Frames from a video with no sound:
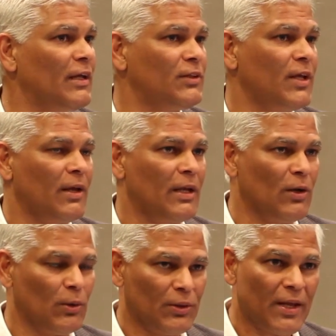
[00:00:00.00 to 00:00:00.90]

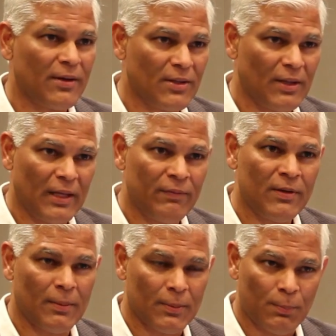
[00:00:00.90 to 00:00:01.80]

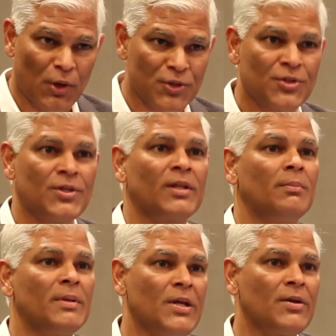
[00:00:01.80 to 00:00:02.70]
even processing
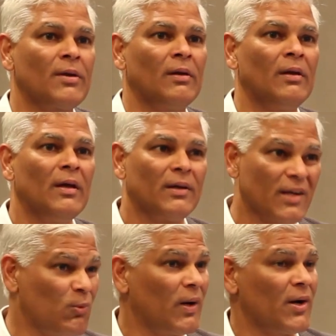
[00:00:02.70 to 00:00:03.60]
the material
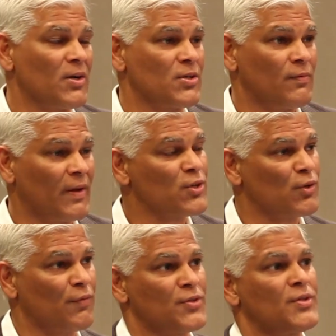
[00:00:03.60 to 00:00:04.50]
requires very
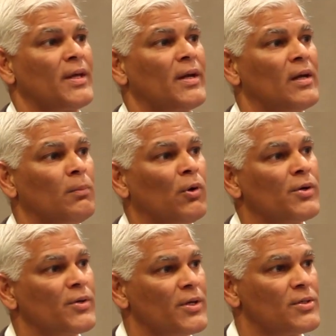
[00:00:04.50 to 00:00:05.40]
sophisticated
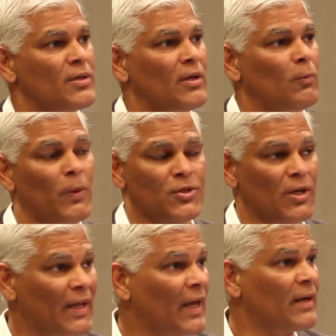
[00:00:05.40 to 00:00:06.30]
laboratories, which
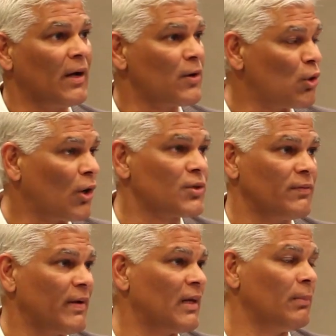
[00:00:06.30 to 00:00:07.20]
again are not
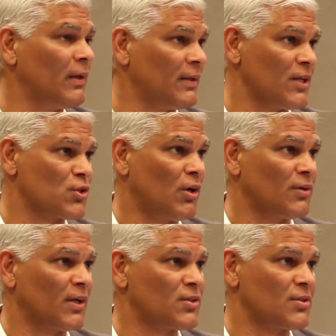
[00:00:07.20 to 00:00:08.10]
available in these
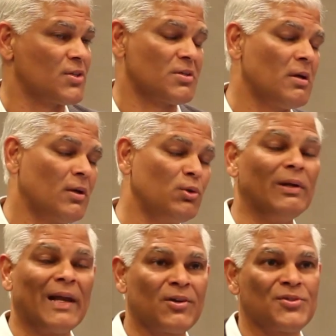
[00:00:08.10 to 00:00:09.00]
contexts. There's no
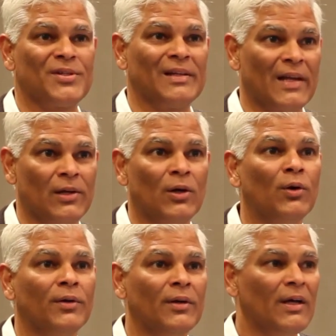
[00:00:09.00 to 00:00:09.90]
electricity, let
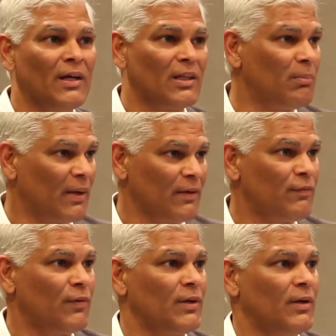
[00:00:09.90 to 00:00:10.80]
alone the money
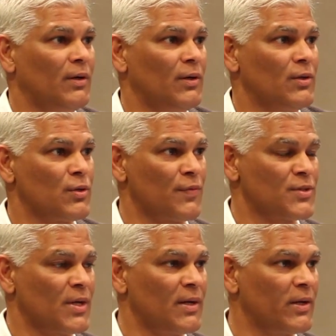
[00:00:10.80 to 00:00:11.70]
for
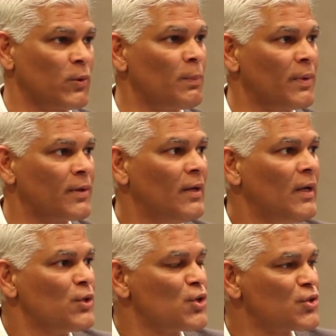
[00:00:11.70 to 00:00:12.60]
sophisticated equipment.
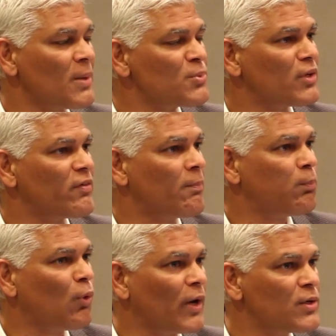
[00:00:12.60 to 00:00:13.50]
So some sort of a
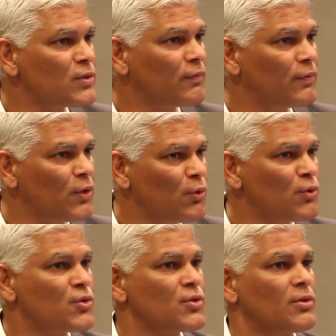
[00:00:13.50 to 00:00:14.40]
point of
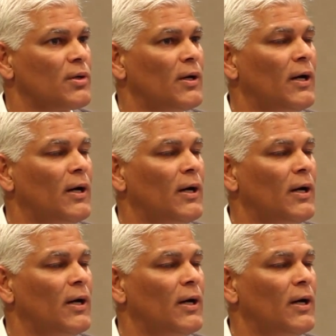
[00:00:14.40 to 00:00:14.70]
use